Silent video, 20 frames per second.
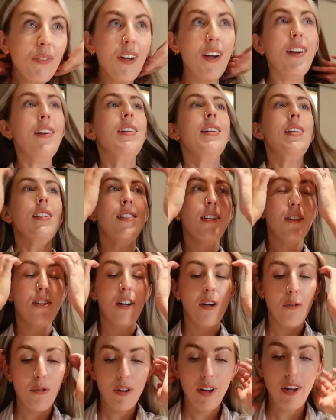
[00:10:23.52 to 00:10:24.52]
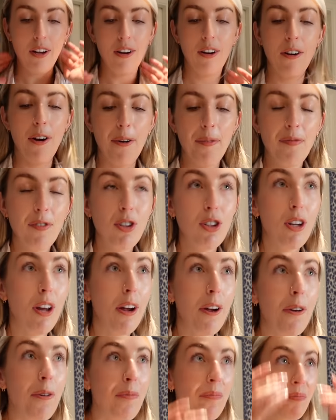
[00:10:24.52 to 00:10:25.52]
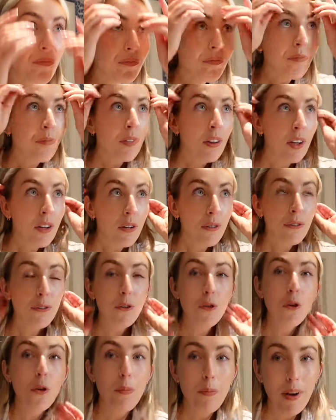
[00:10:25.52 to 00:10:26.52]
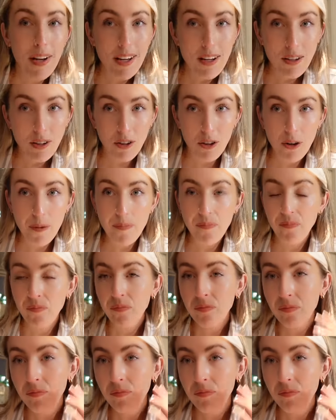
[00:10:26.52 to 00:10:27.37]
I need to know what they are. So for makeup,